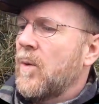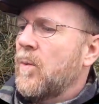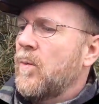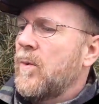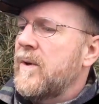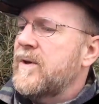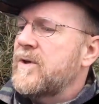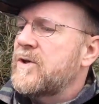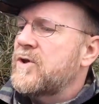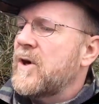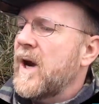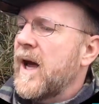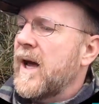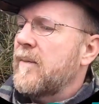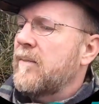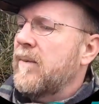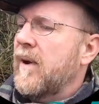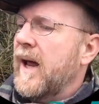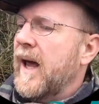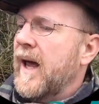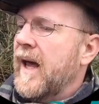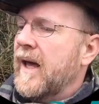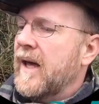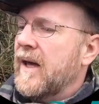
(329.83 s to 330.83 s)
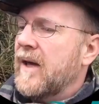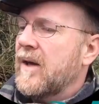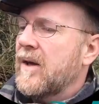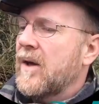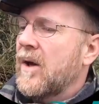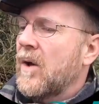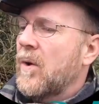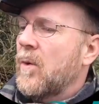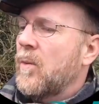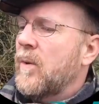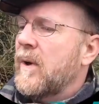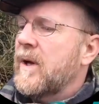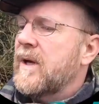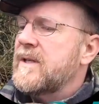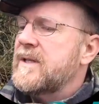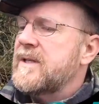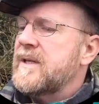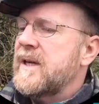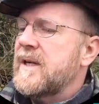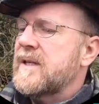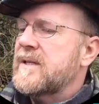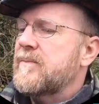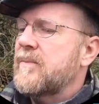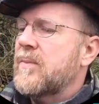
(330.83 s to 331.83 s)
With the track playing, we can
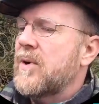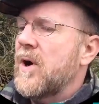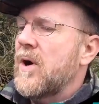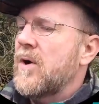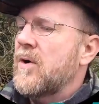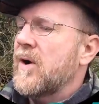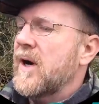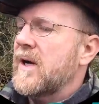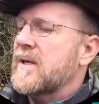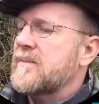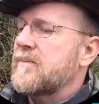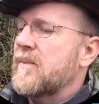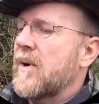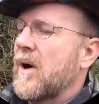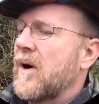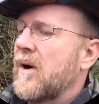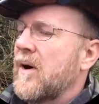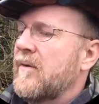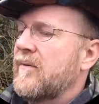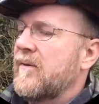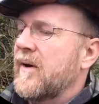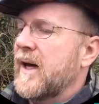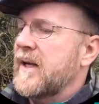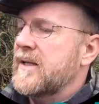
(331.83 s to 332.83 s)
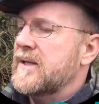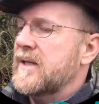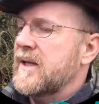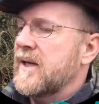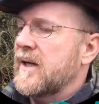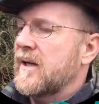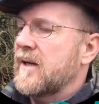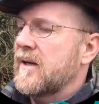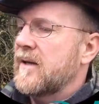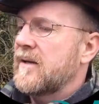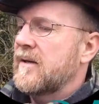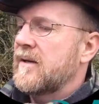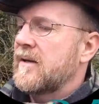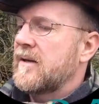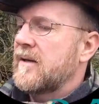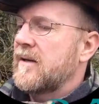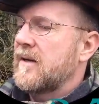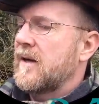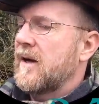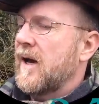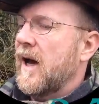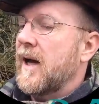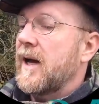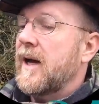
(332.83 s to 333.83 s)
see its progress bar advancing.
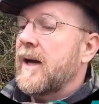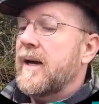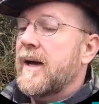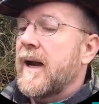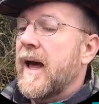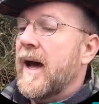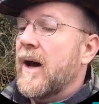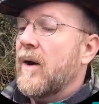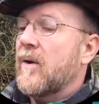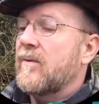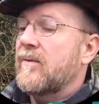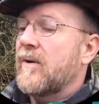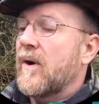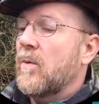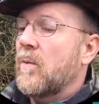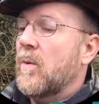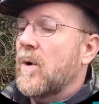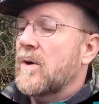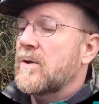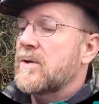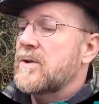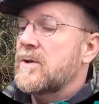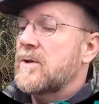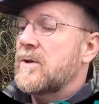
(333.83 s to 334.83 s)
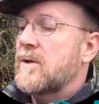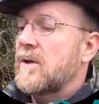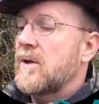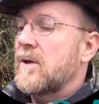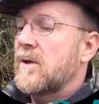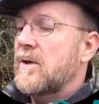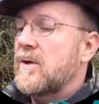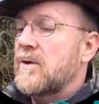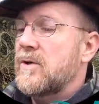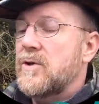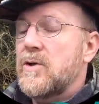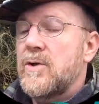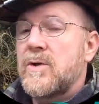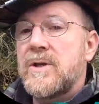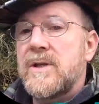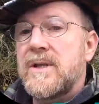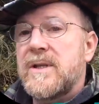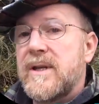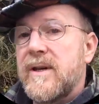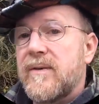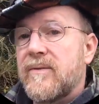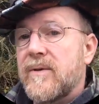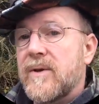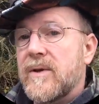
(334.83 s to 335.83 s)
I can now, if I want, choose a
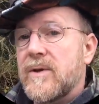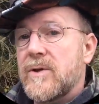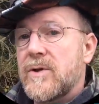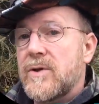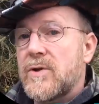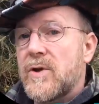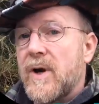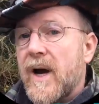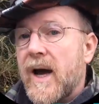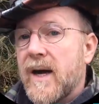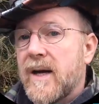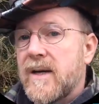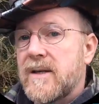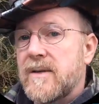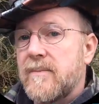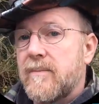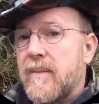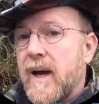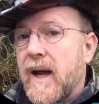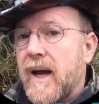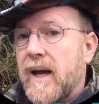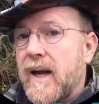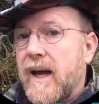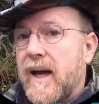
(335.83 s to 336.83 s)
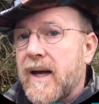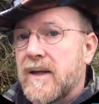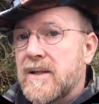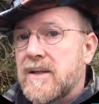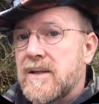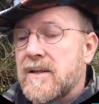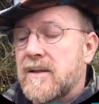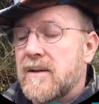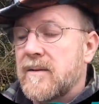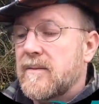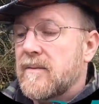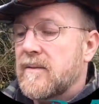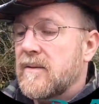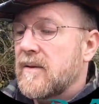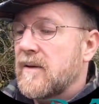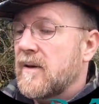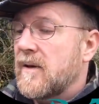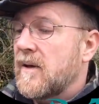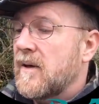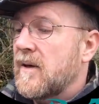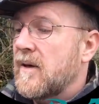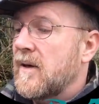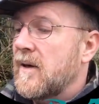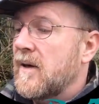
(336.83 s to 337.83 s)
different track to play next.
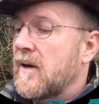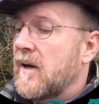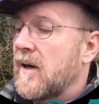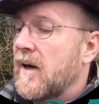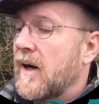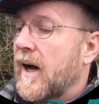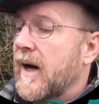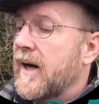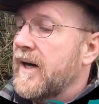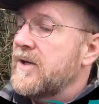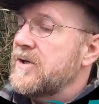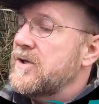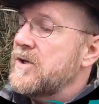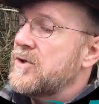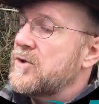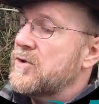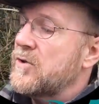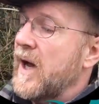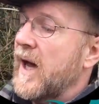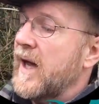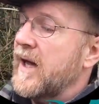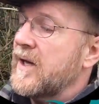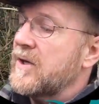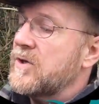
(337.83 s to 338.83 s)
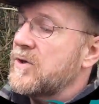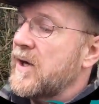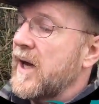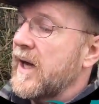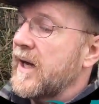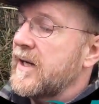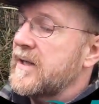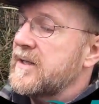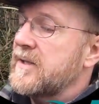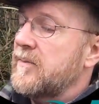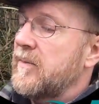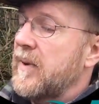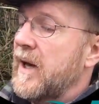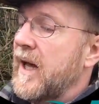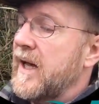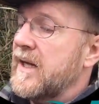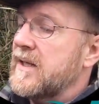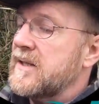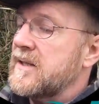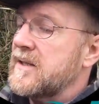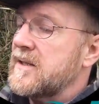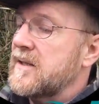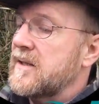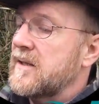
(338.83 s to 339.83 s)
I can just drag a track into
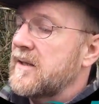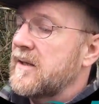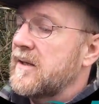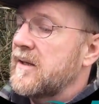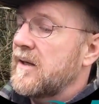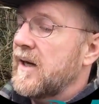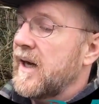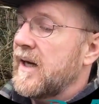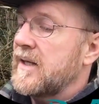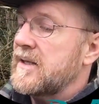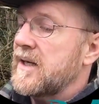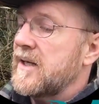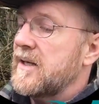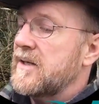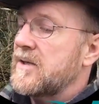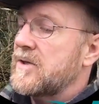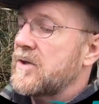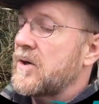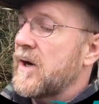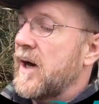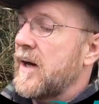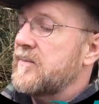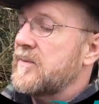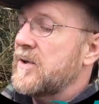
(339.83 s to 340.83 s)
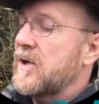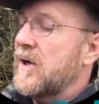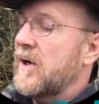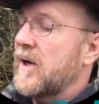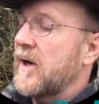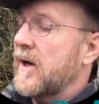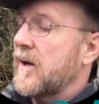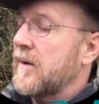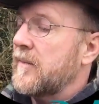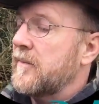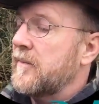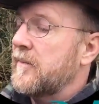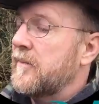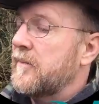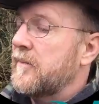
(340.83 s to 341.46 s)
place, as I described earlier.